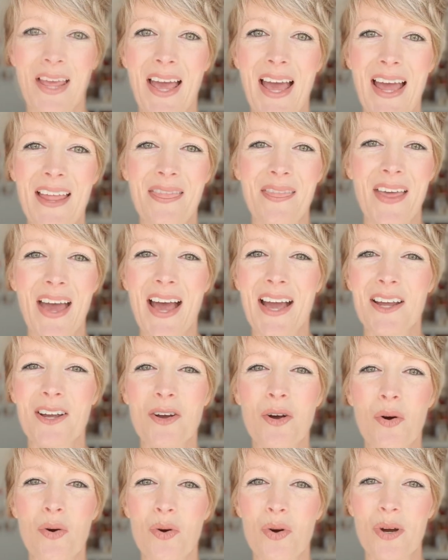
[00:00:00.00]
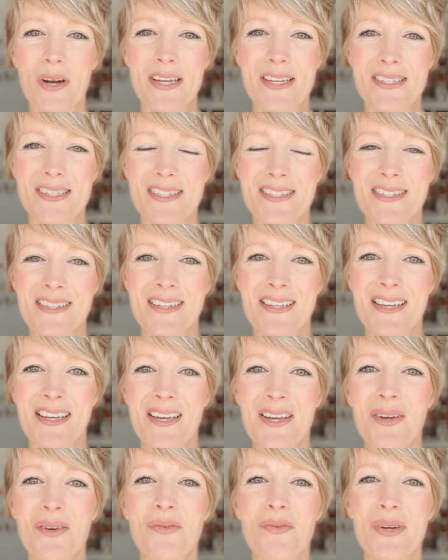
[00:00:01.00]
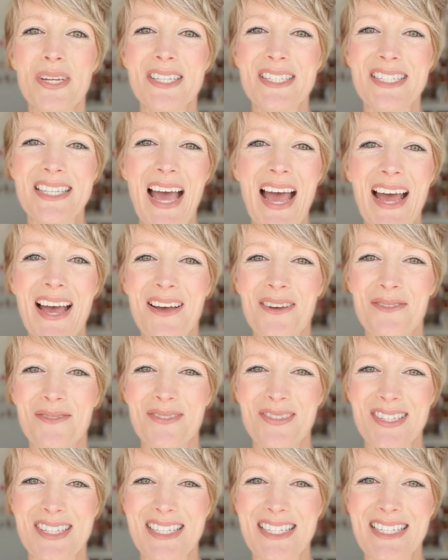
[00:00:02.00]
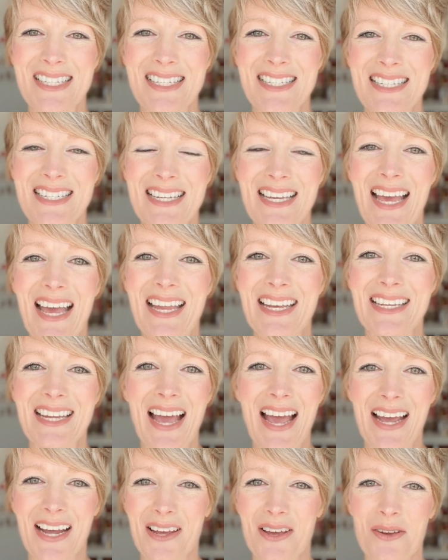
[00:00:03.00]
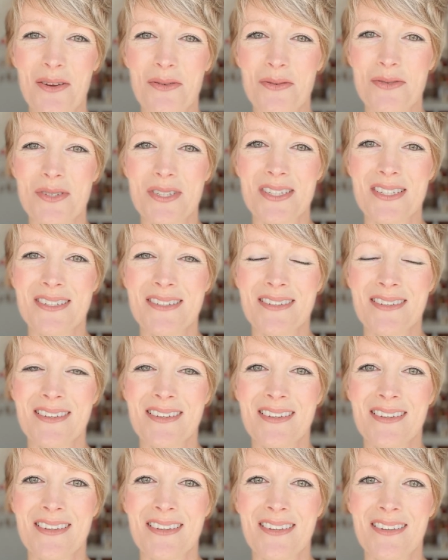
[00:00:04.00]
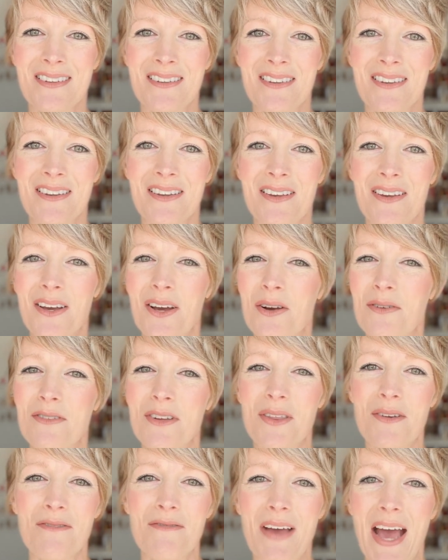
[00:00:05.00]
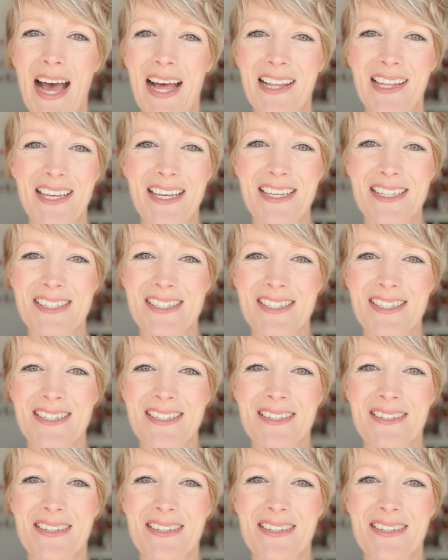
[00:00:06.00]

And that chorus resounds and echoes over the valleys